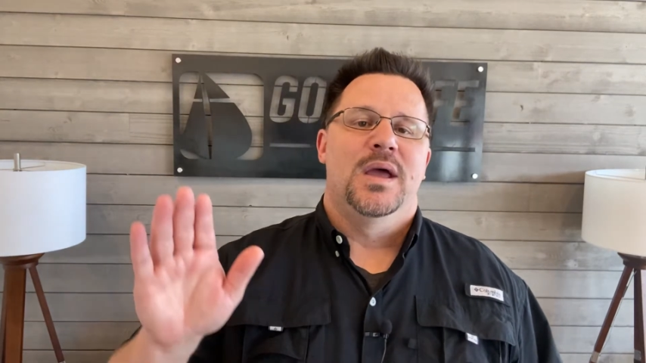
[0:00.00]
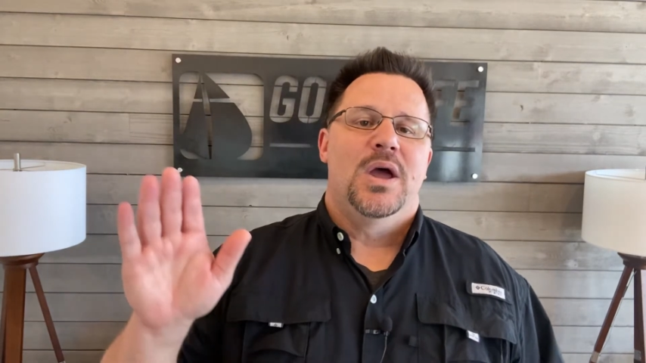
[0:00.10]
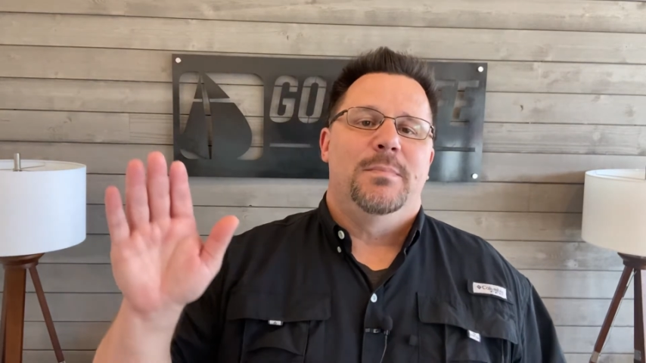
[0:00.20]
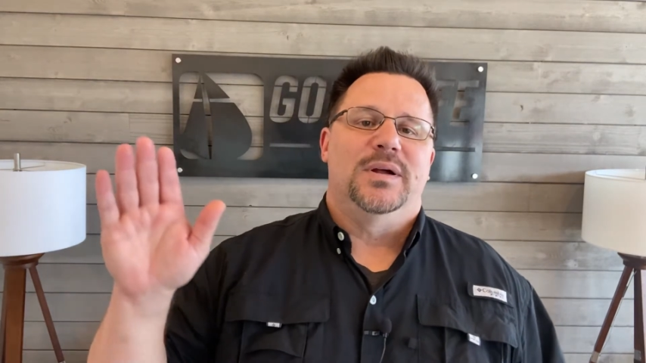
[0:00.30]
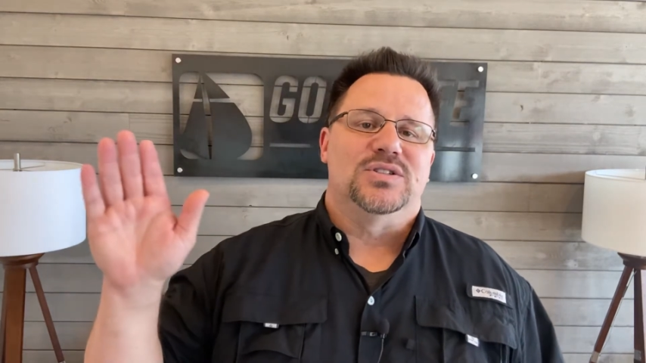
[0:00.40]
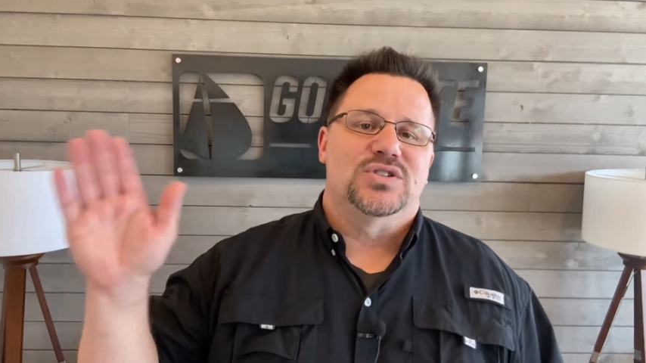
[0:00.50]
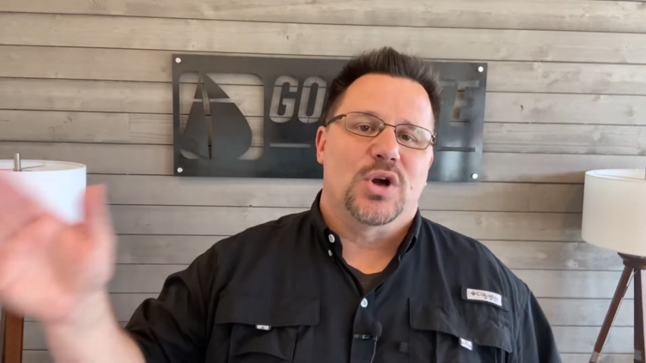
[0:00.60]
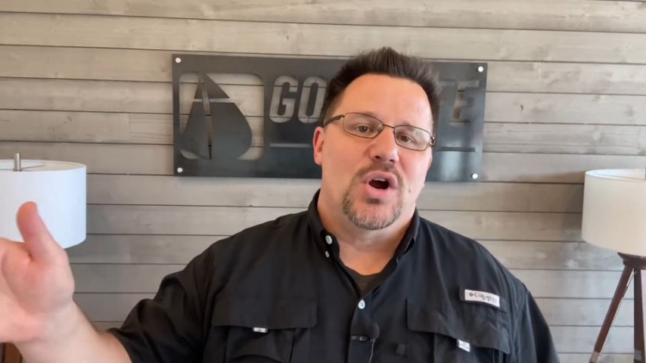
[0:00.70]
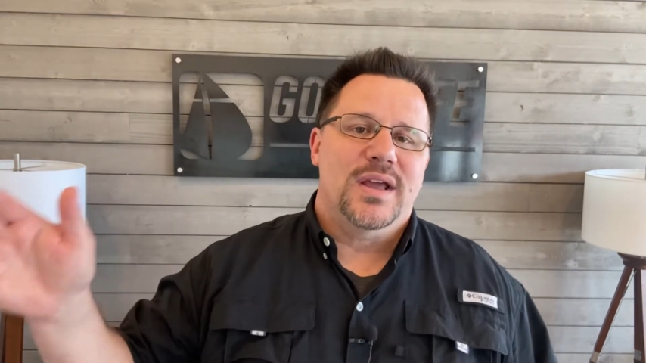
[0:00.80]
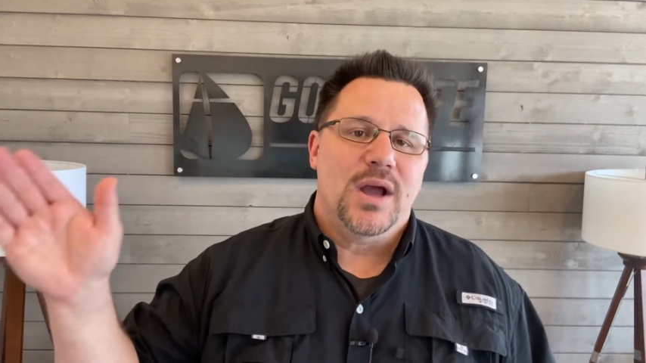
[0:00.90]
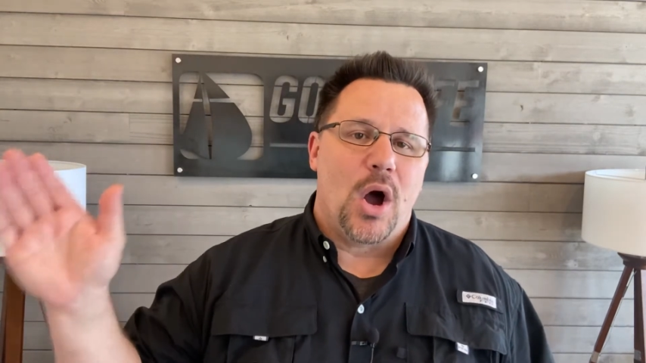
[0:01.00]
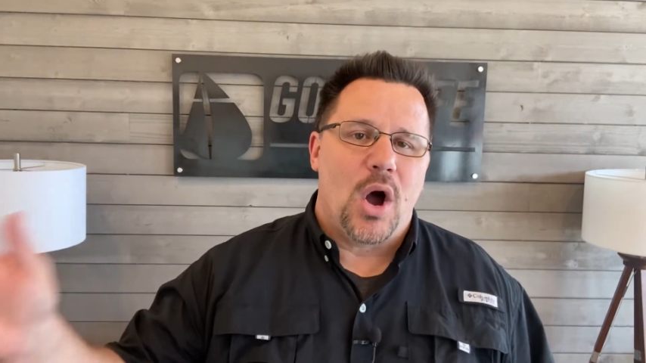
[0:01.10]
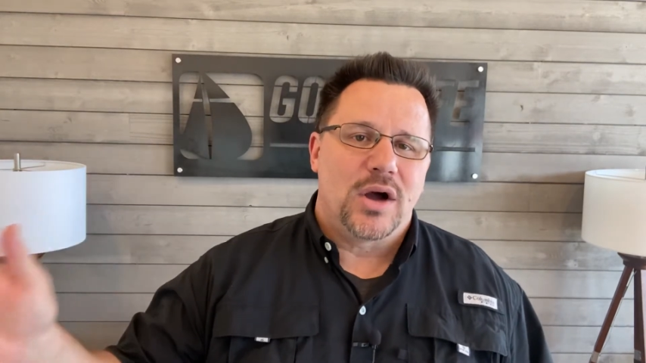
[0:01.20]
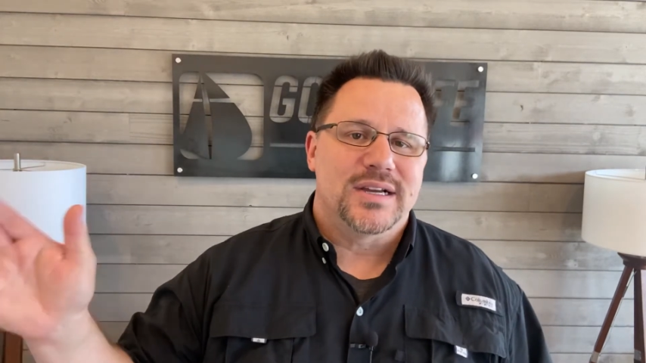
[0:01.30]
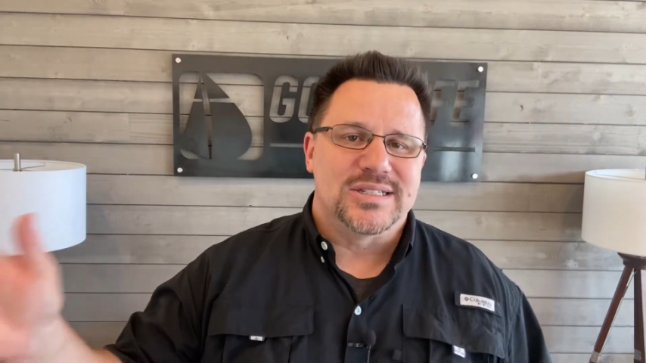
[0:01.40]
But starting
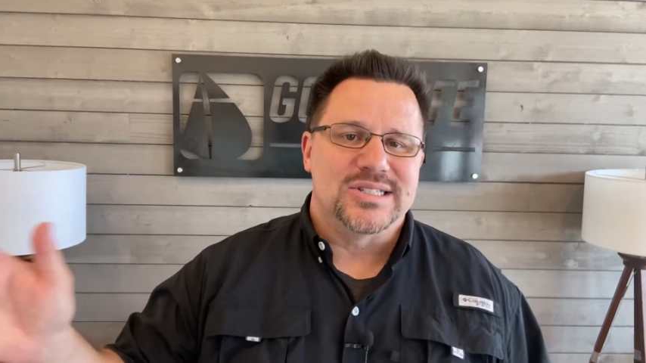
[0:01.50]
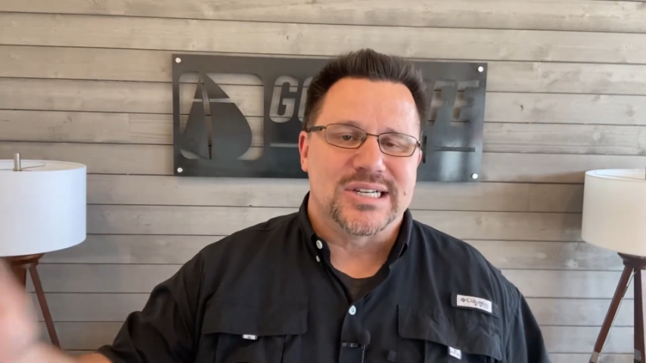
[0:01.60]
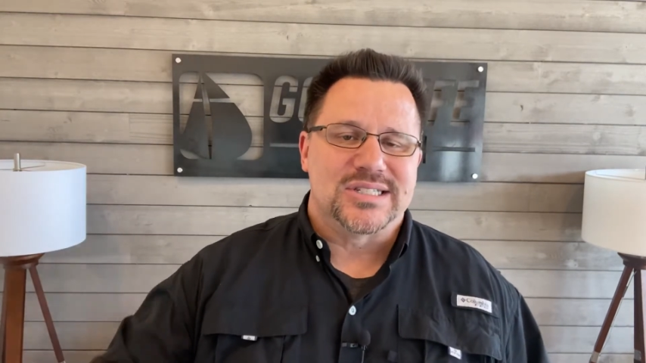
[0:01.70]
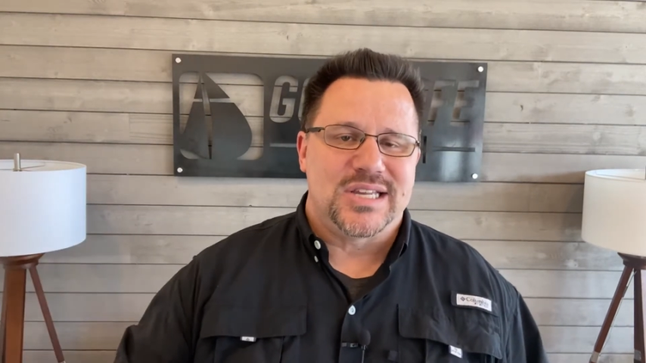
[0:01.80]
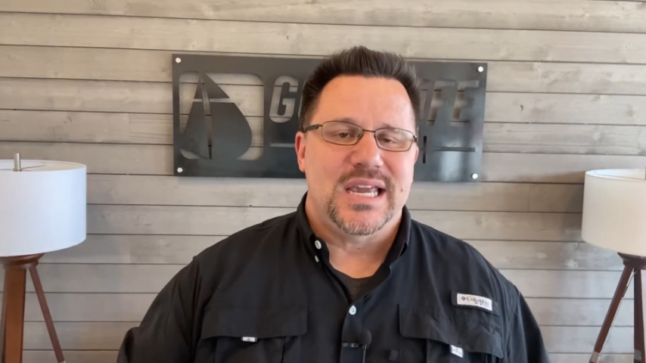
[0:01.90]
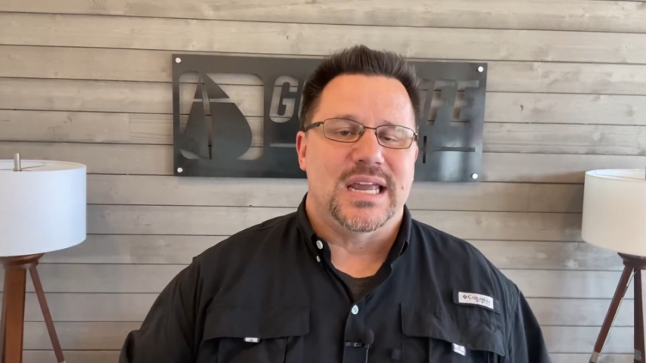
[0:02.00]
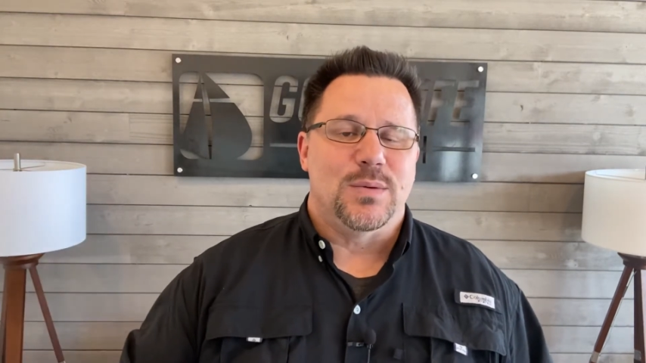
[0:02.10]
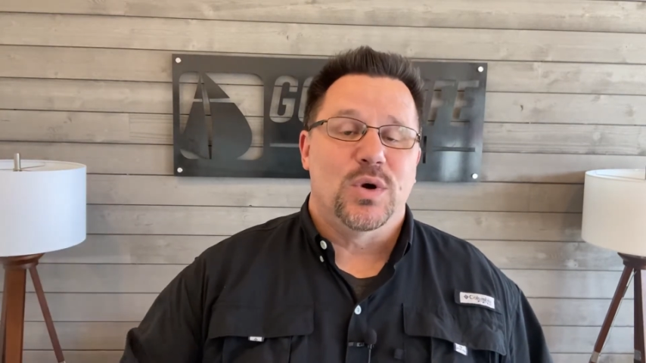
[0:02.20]
August 16,